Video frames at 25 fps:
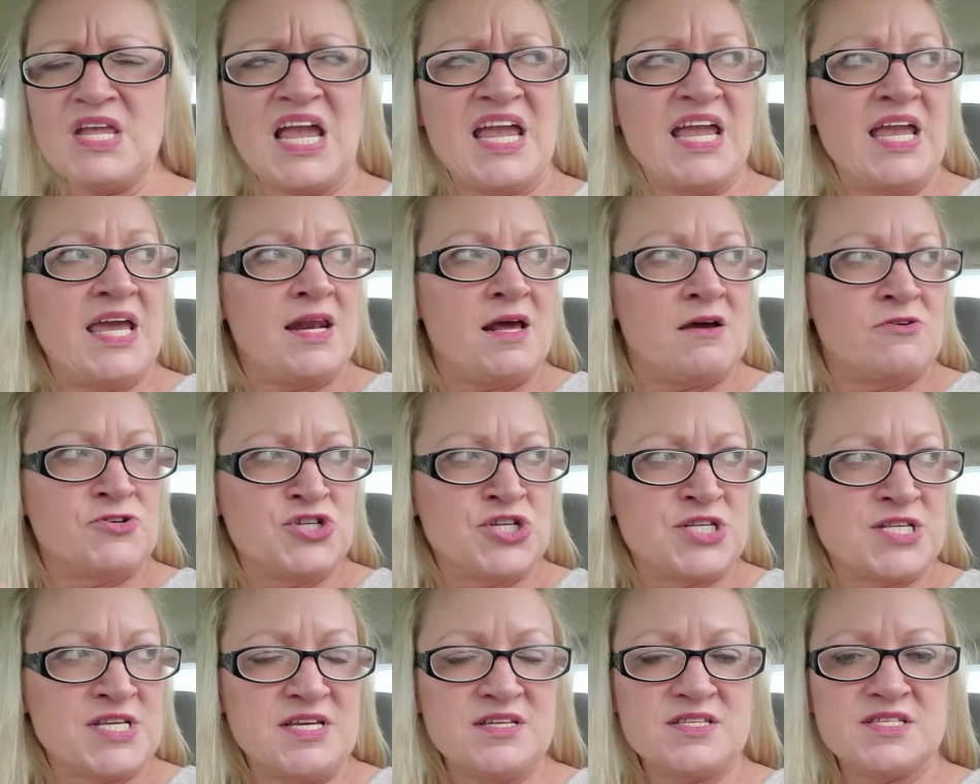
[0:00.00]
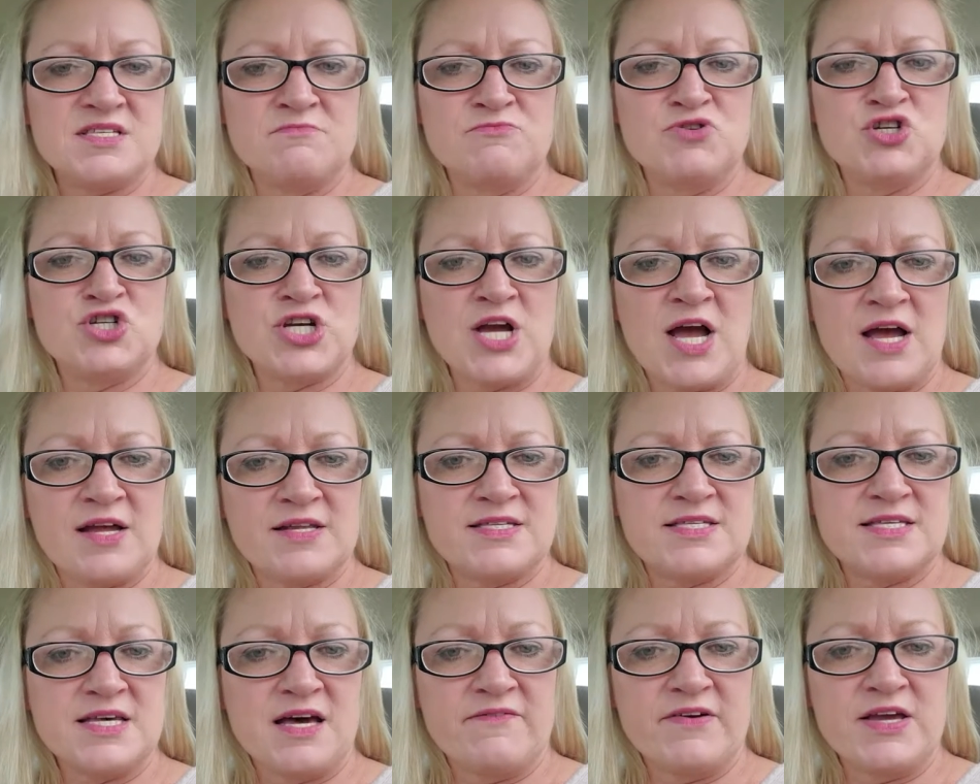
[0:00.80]
and I'll just get some
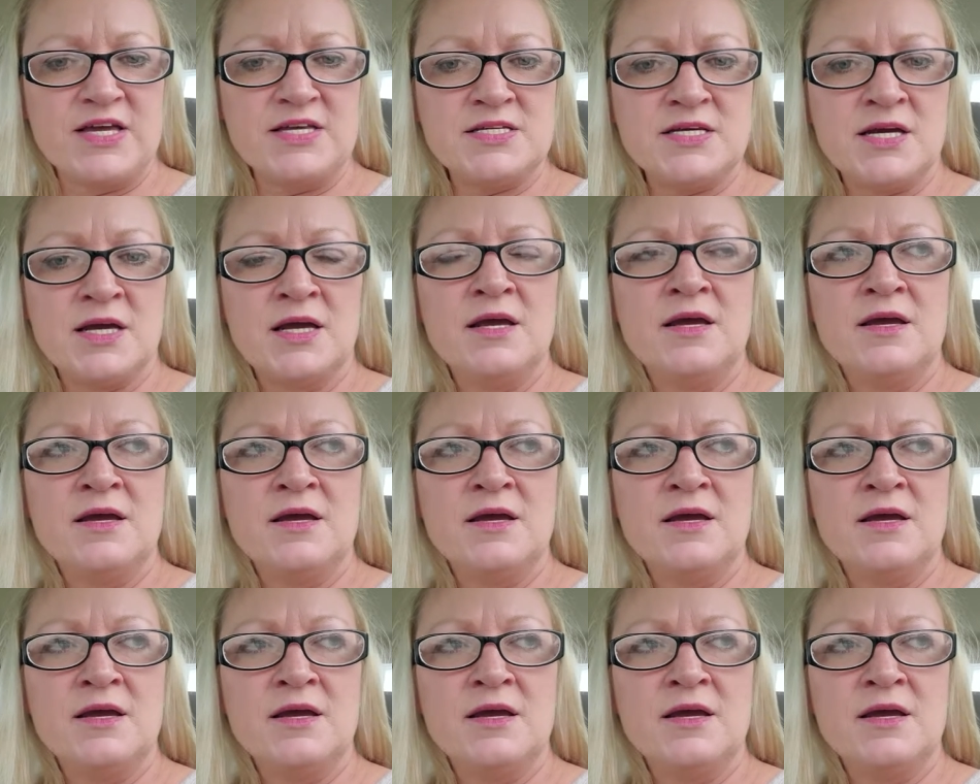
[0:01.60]
shots of it.